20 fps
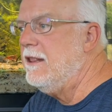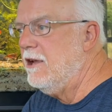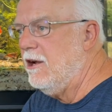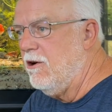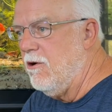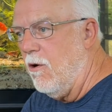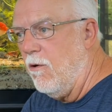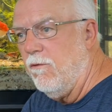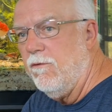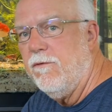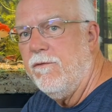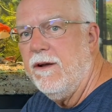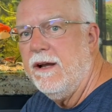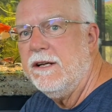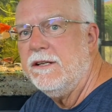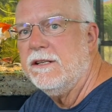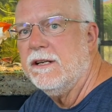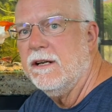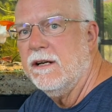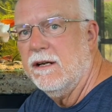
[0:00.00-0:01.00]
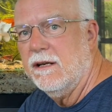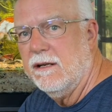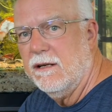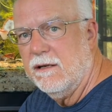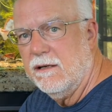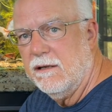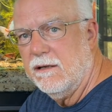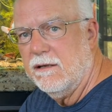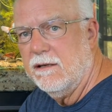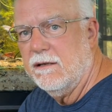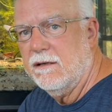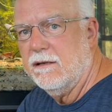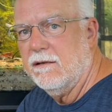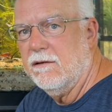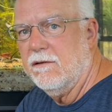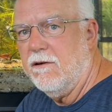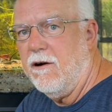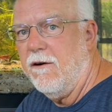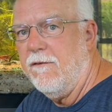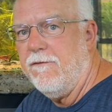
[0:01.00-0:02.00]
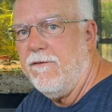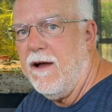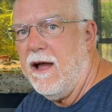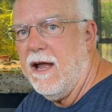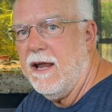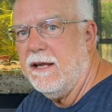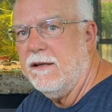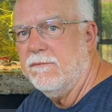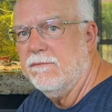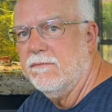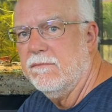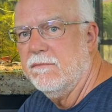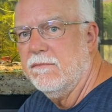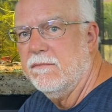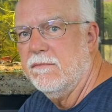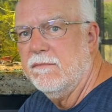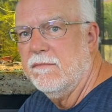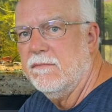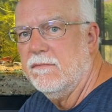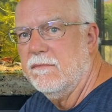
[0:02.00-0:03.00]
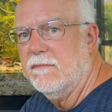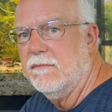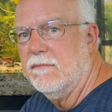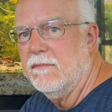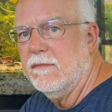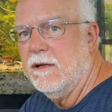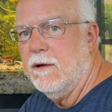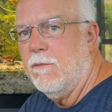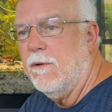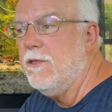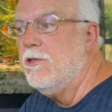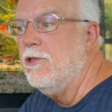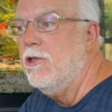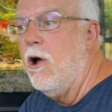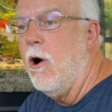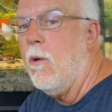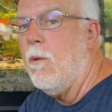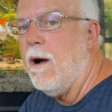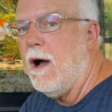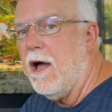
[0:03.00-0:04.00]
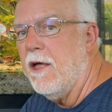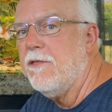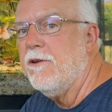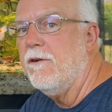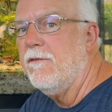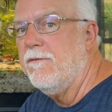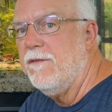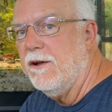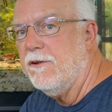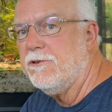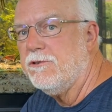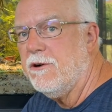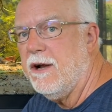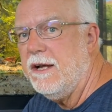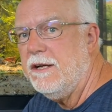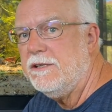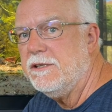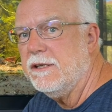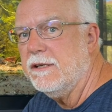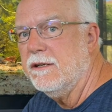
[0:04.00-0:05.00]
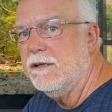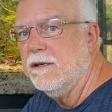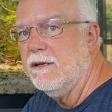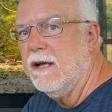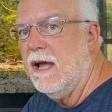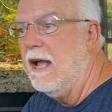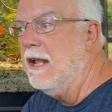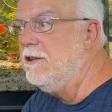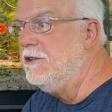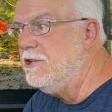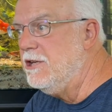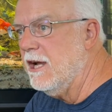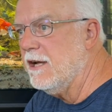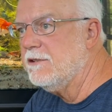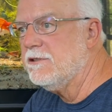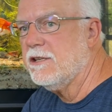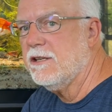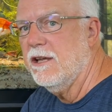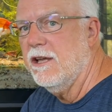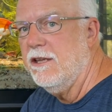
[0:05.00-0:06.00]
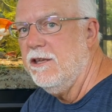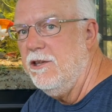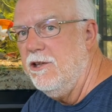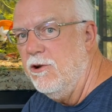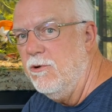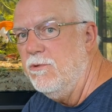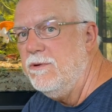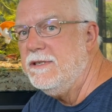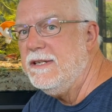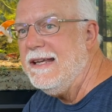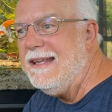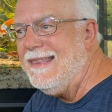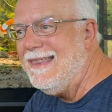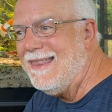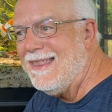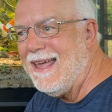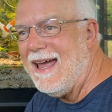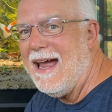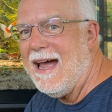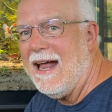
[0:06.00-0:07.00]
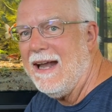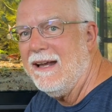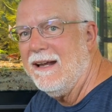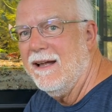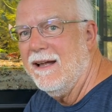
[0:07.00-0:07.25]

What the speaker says: the goldfish are fine with no other filtration. Just using that.